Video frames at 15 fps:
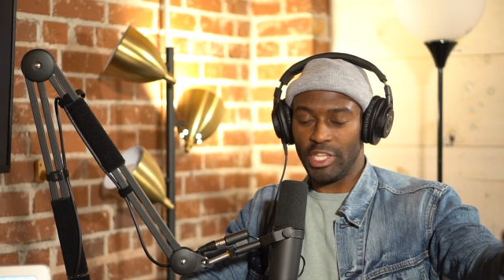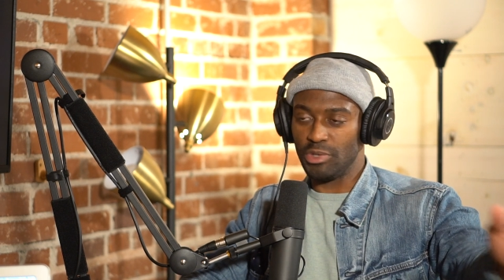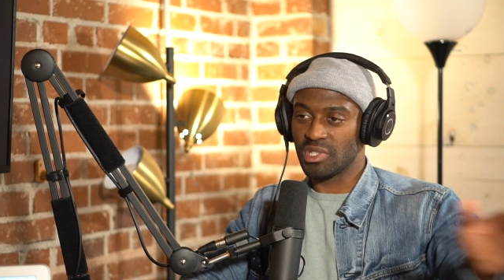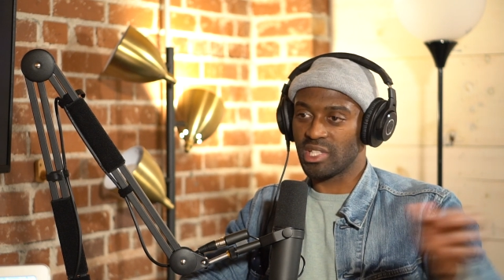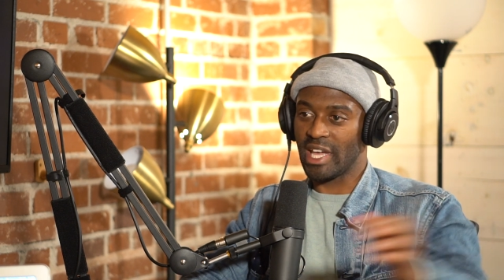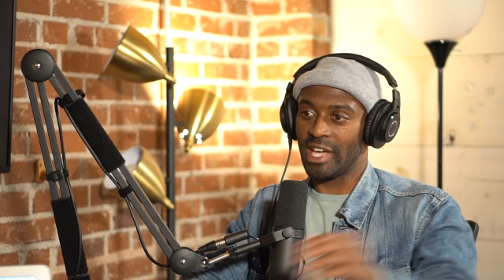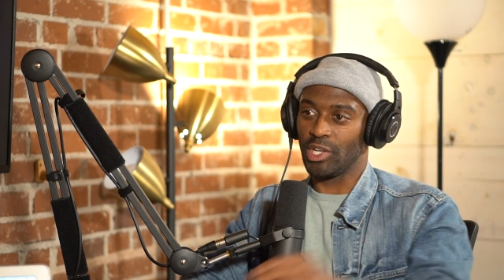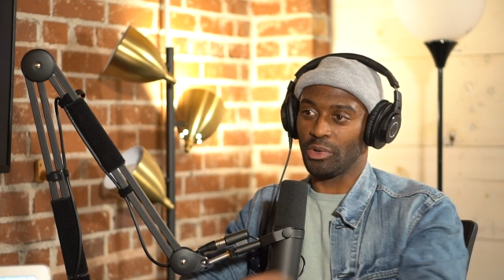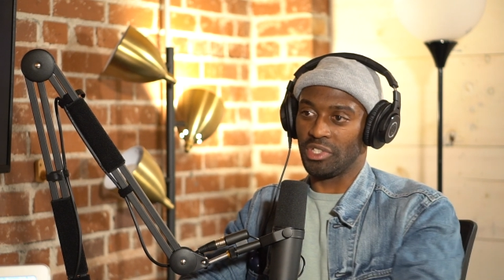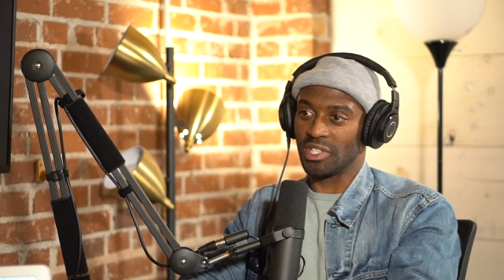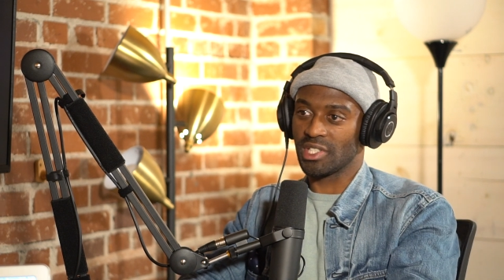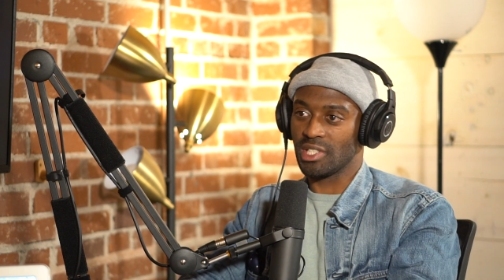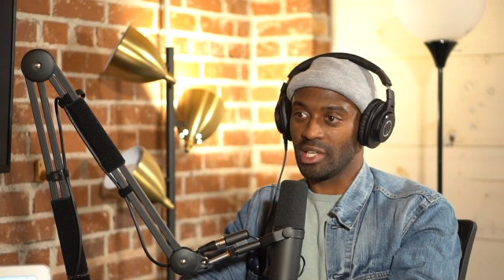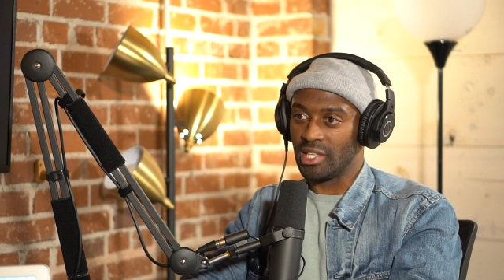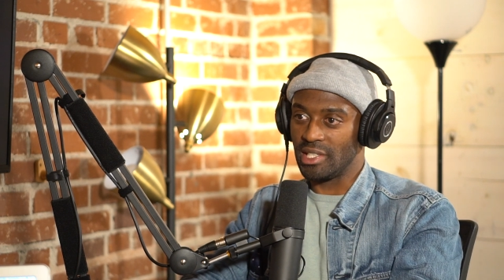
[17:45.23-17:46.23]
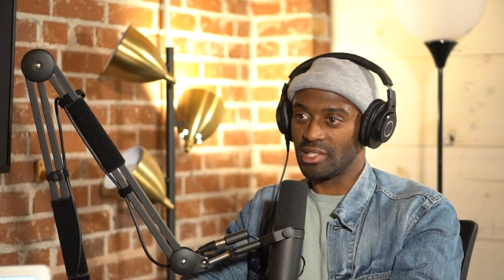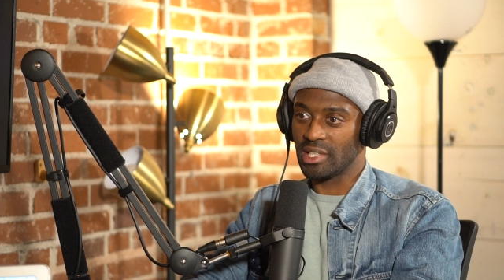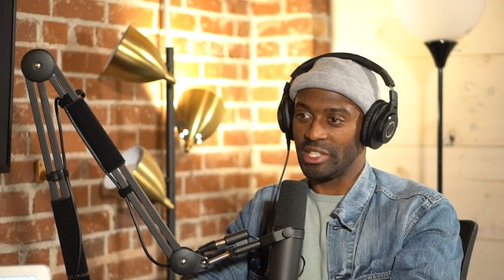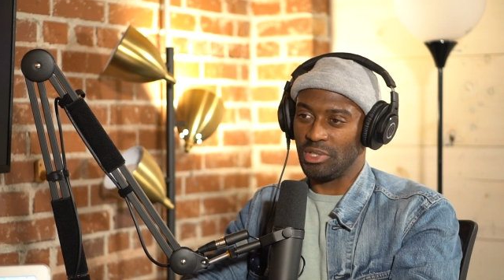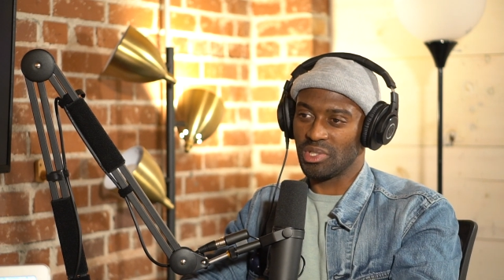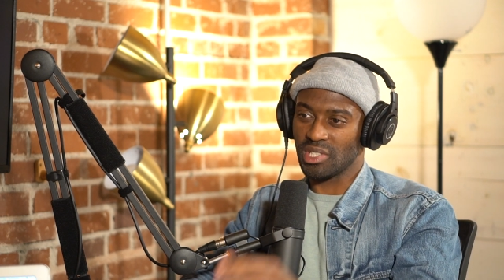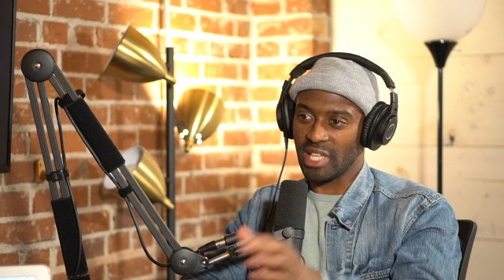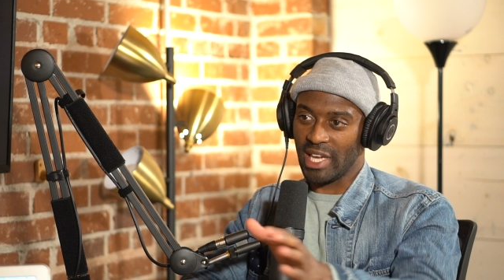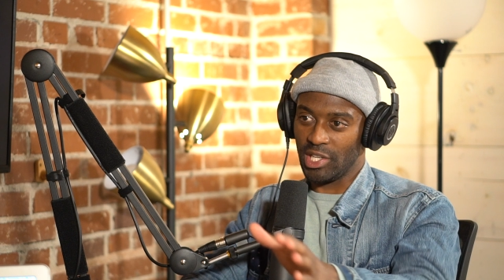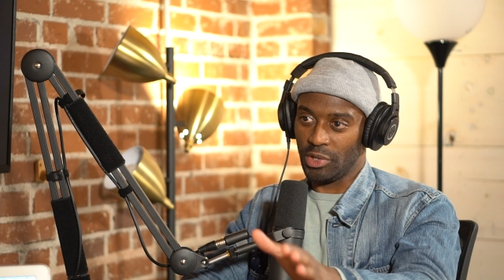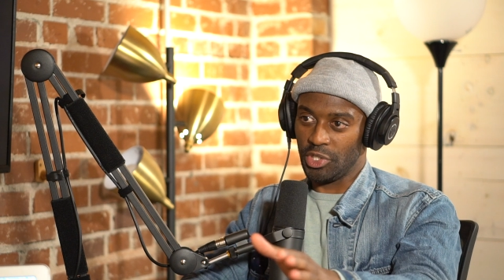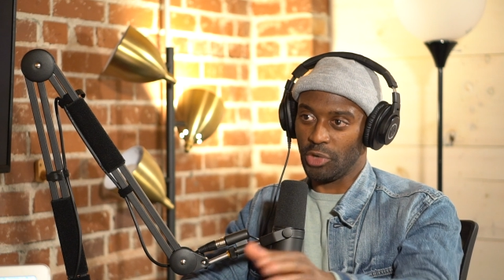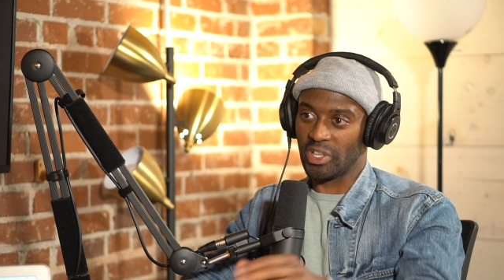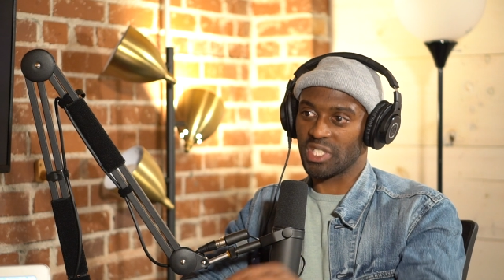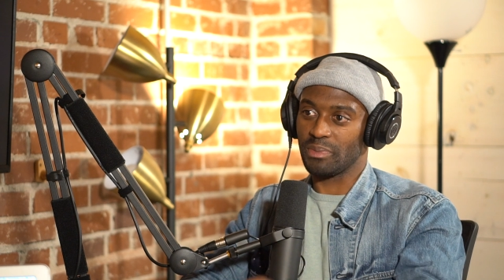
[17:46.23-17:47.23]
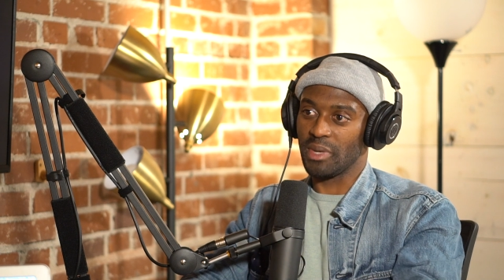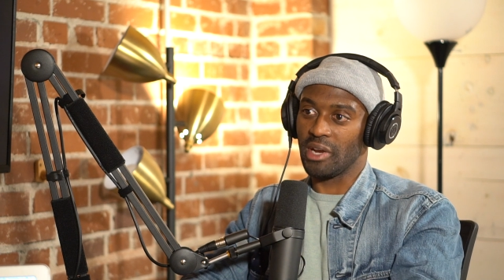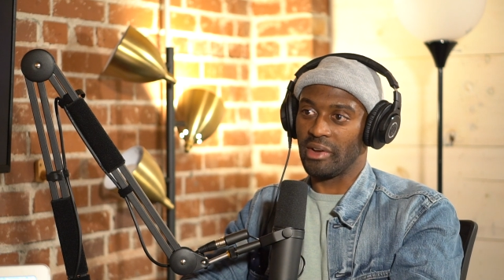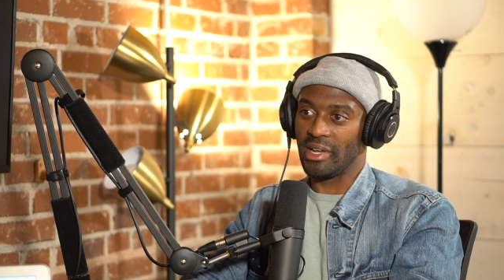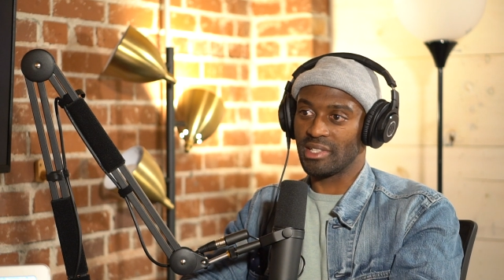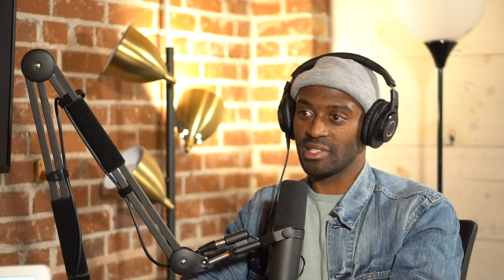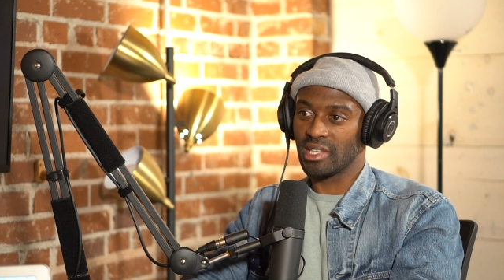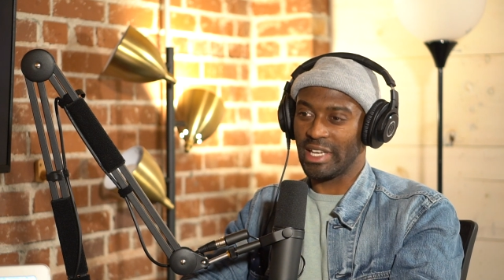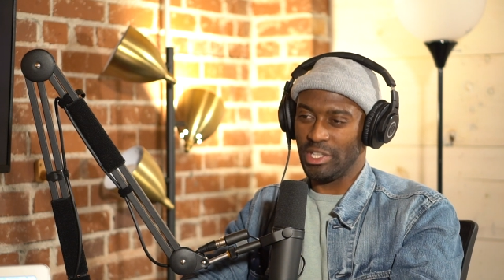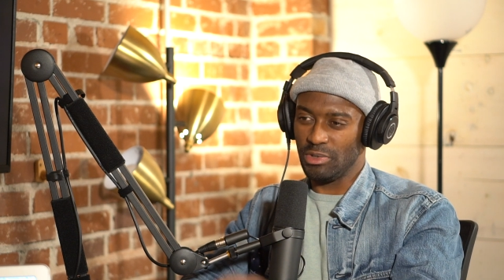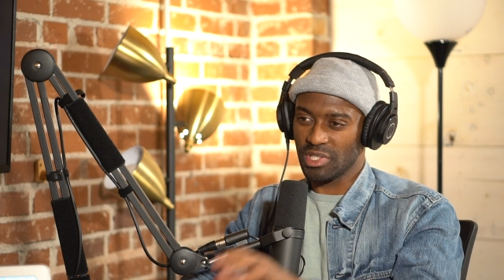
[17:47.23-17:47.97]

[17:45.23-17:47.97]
Can you stand on your studies? Can you stand on your experience?